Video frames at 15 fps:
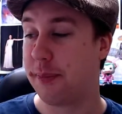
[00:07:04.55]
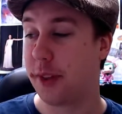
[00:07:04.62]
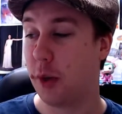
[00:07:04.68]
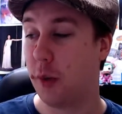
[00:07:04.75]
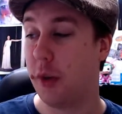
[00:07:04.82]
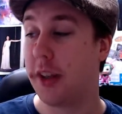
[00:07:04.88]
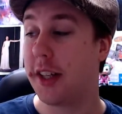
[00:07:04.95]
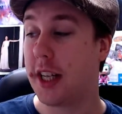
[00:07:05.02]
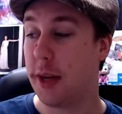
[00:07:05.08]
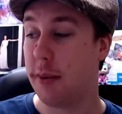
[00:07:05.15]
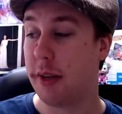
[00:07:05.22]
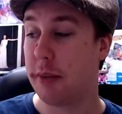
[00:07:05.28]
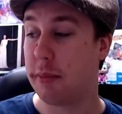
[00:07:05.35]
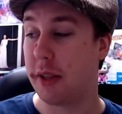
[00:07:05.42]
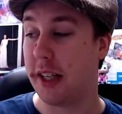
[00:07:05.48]
with the
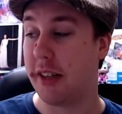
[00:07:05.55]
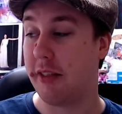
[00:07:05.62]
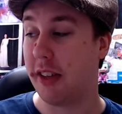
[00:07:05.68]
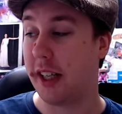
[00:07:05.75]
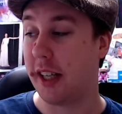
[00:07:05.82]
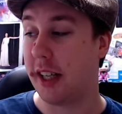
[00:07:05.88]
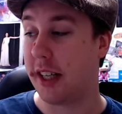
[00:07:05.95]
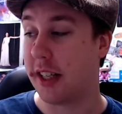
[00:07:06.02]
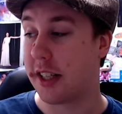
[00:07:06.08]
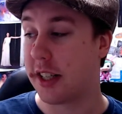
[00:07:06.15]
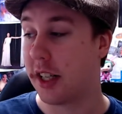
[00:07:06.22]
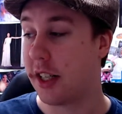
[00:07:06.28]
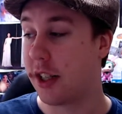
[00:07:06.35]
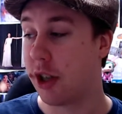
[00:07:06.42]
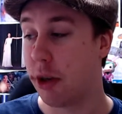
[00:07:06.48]
company believing its
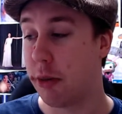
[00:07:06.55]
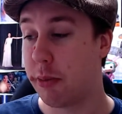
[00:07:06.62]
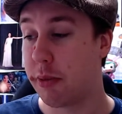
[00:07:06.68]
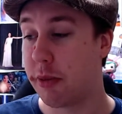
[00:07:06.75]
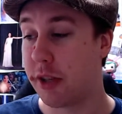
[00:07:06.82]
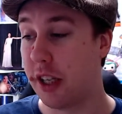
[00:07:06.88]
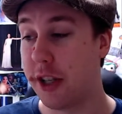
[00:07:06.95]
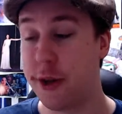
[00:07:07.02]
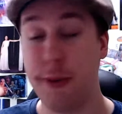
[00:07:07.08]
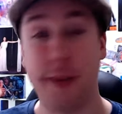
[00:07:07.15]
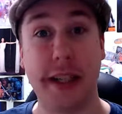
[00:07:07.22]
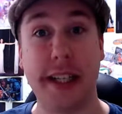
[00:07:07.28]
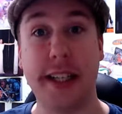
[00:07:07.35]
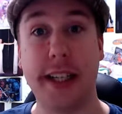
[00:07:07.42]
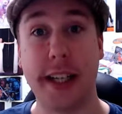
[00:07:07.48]
adoption to
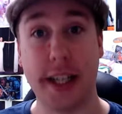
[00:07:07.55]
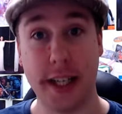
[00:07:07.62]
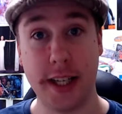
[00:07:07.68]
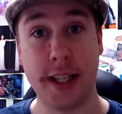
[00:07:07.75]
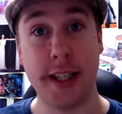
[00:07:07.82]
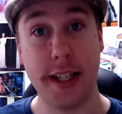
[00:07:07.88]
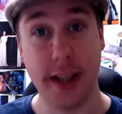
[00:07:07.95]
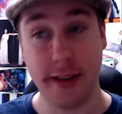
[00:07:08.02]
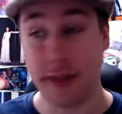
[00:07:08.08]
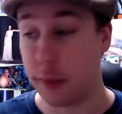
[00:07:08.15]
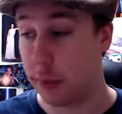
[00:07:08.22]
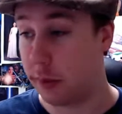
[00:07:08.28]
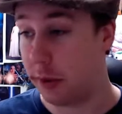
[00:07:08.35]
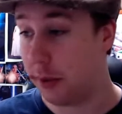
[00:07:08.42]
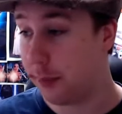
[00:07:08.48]
be
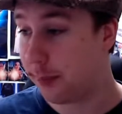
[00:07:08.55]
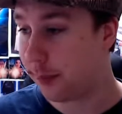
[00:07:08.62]
inevitable.